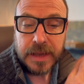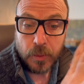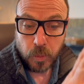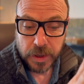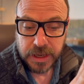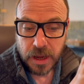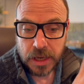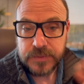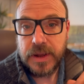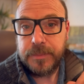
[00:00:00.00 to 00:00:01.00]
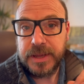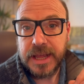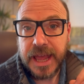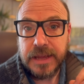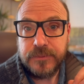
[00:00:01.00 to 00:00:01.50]
Now, we are developing
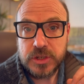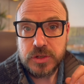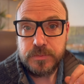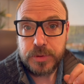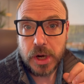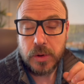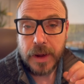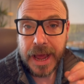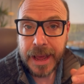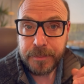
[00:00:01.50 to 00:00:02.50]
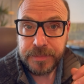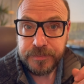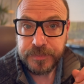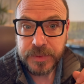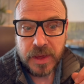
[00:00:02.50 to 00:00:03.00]
a Vision Pro app
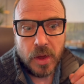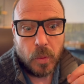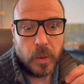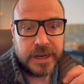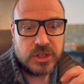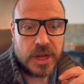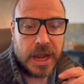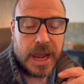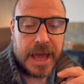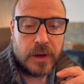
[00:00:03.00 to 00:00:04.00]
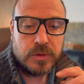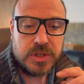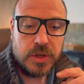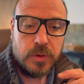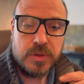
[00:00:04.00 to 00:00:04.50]
which allows
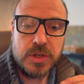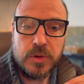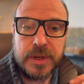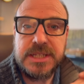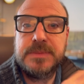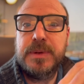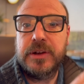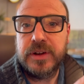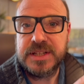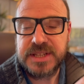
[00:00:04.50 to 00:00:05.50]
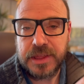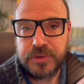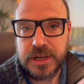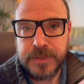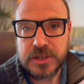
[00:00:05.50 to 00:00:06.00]
you to experience that
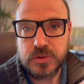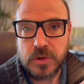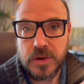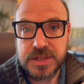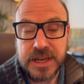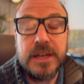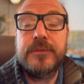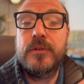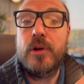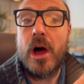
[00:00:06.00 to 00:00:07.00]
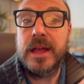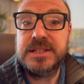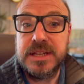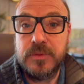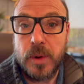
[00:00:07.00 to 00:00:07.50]
three-dimensional content in a
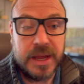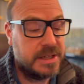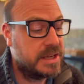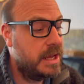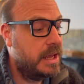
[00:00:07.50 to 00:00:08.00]
variety of ways.